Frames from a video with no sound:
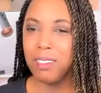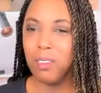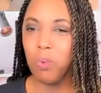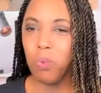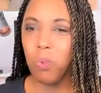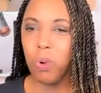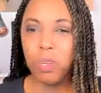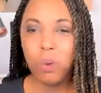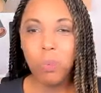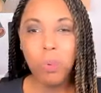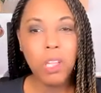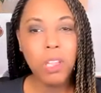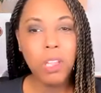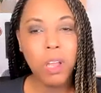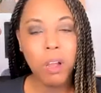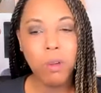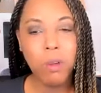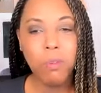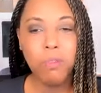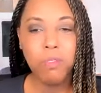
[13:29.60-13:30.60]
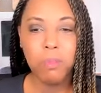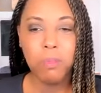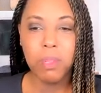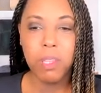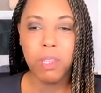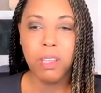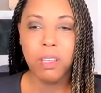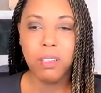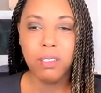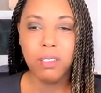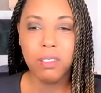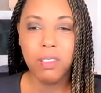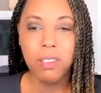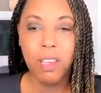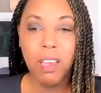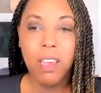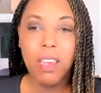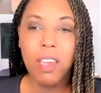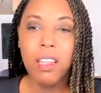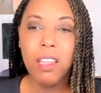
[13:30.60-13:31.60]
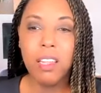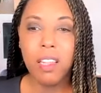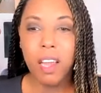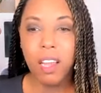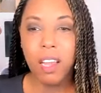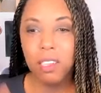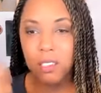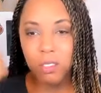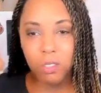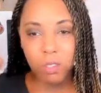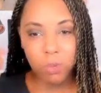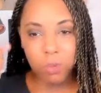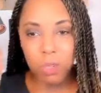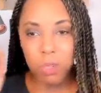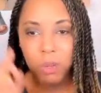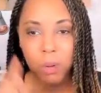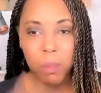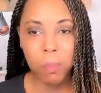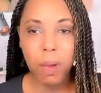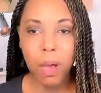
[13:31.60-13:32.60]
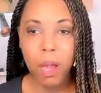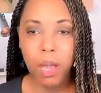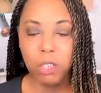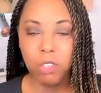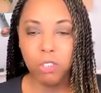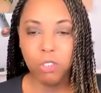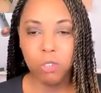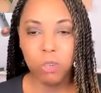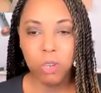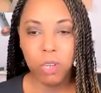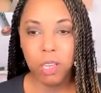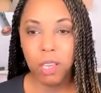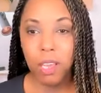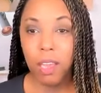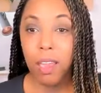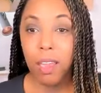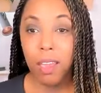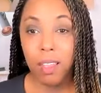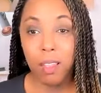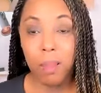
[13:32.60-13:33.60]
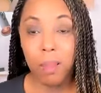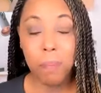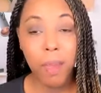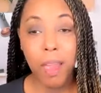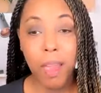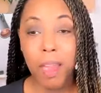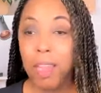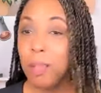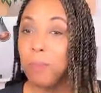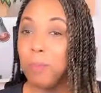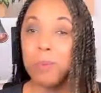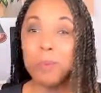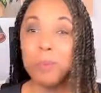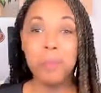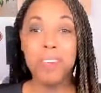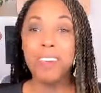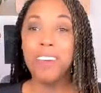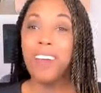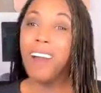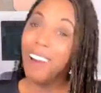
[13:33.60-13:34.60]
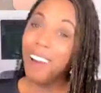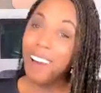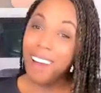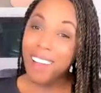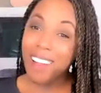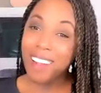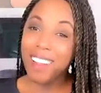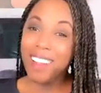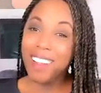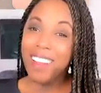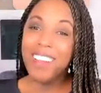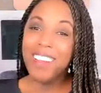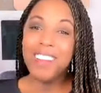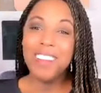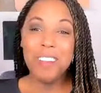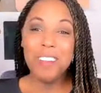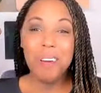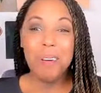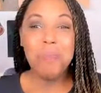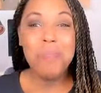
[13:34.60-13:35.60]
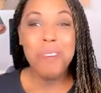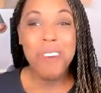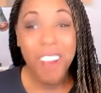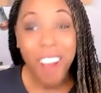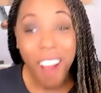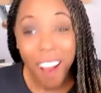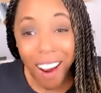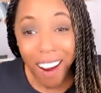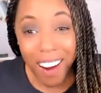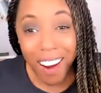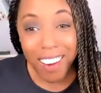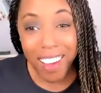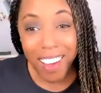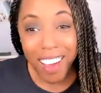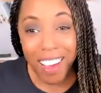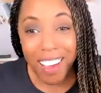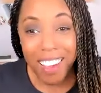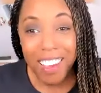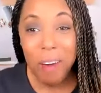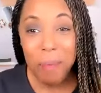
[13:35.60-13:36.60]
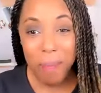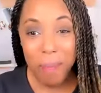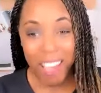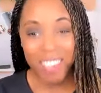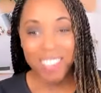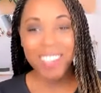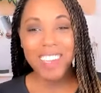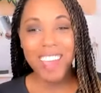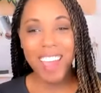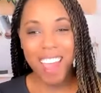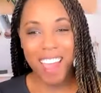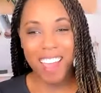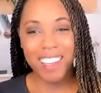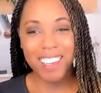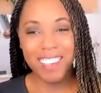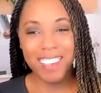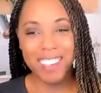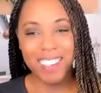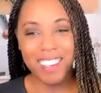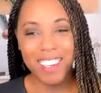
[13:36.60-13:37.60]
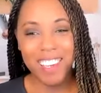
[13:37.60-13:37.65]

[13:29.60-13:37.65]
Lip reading: what did we learn from this? And then I do a little mind trick, and the pain would be gone. No more heartache. Imagine that. But